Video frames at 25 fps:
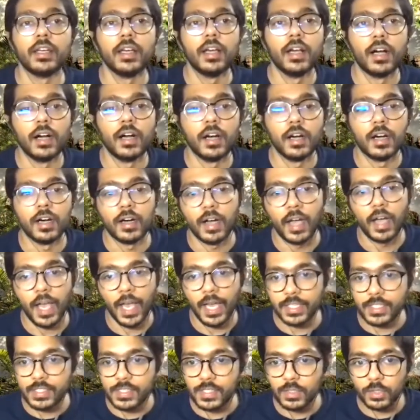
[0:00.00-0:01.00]

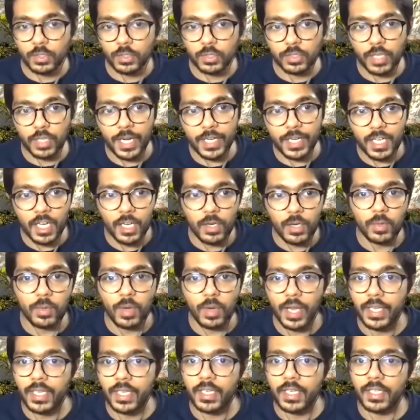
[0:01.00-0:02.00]
And so right now
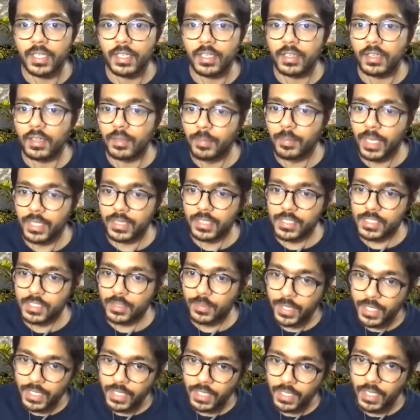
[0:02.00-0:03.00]
I can make this
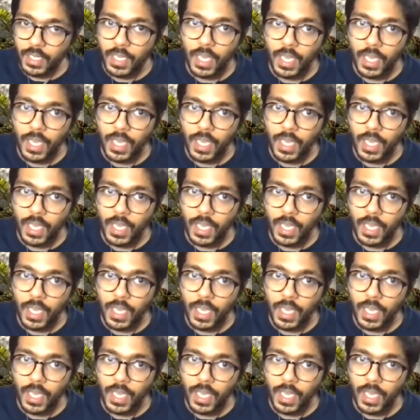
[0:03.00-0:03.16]
query,